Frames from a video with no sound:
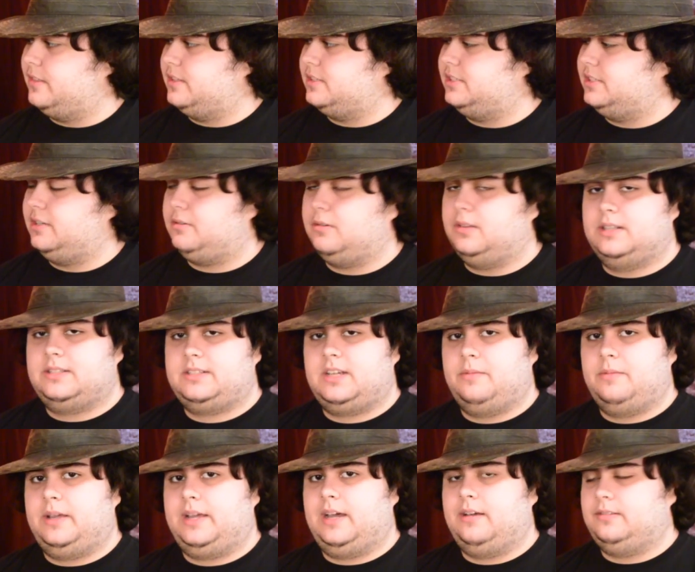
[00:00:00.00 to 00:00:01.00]
the sequel that's
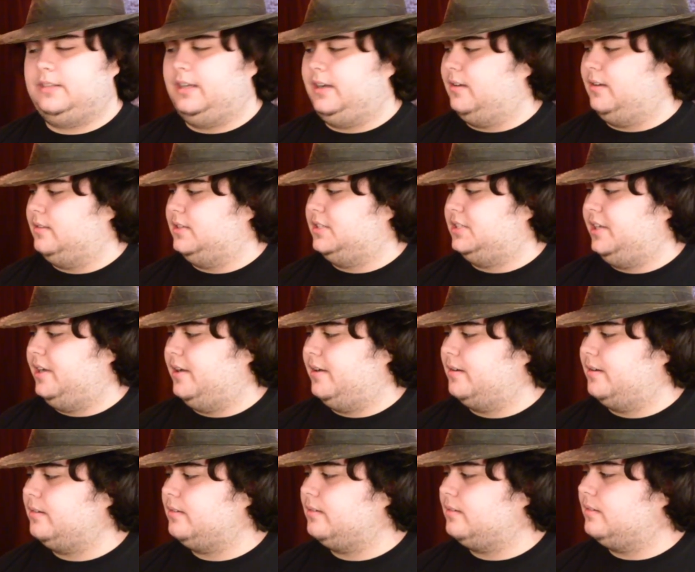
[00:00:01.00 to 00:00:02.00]
coming out later this
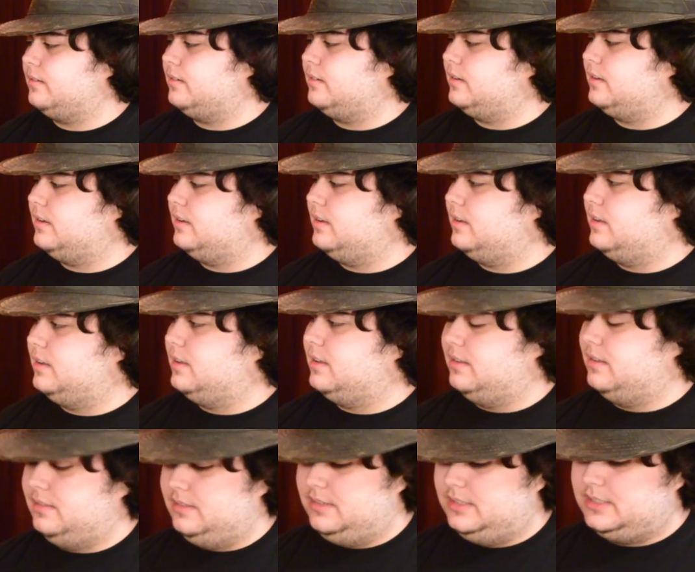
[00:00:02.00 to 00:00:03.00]
year.
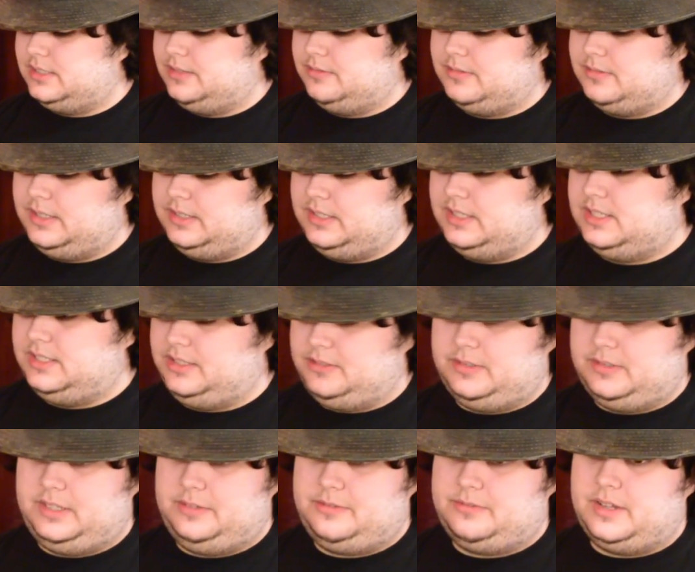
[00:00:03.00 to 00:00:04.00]
This is a
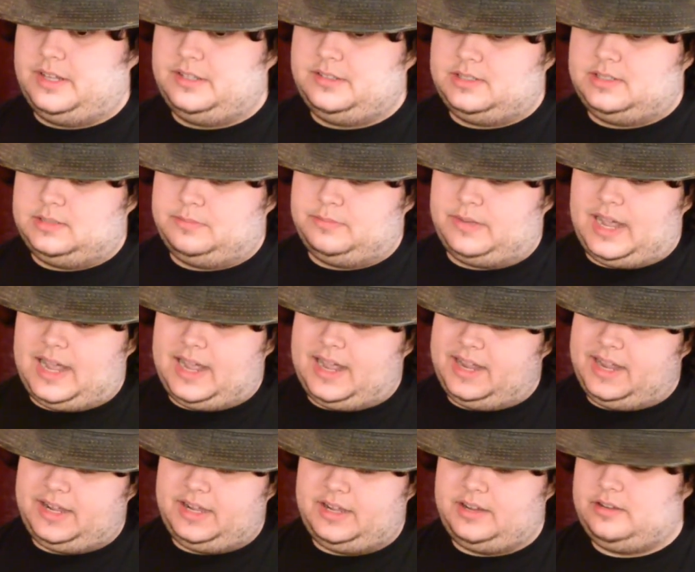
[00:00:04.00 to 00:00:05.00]
really fun
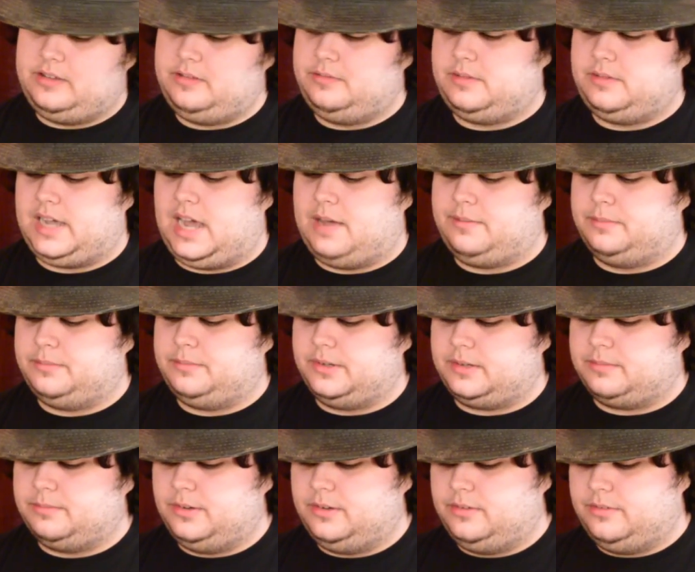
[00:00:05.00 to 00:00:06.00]
spy comic
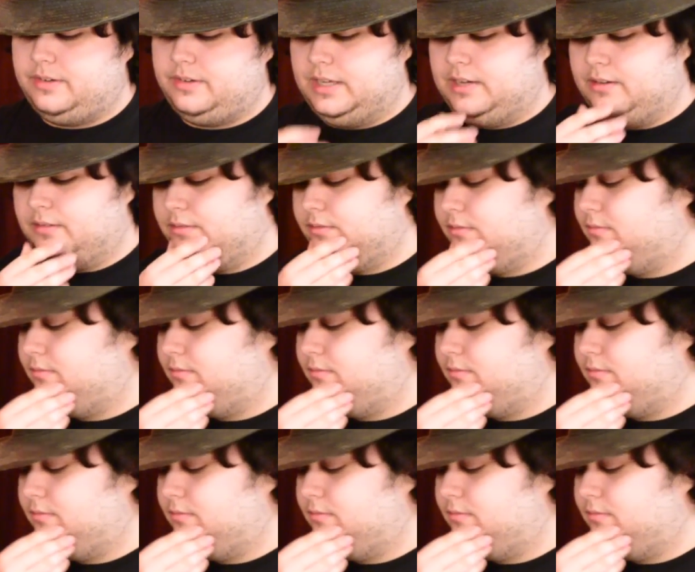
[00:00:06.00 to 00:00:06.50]
book movie. I'm